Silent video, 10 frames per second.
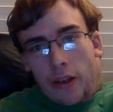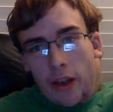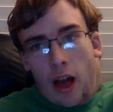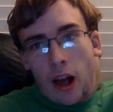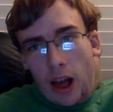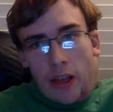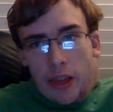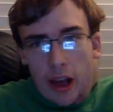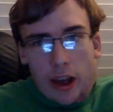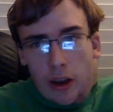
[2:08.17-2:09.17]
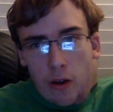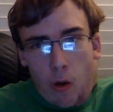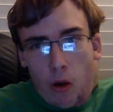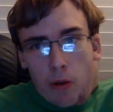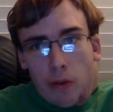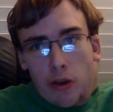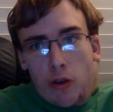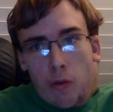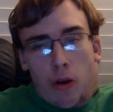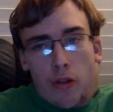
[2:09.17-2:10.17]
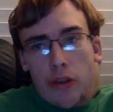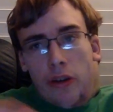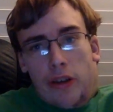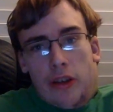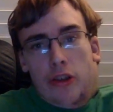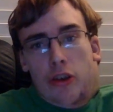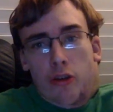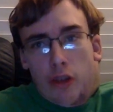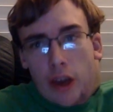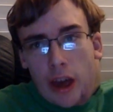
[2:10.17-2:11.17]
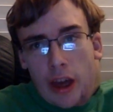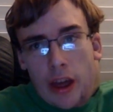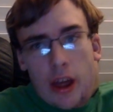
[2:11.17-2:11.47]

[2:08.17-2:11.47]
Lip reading: like Tekken who only reviewed one series, he's choosing it.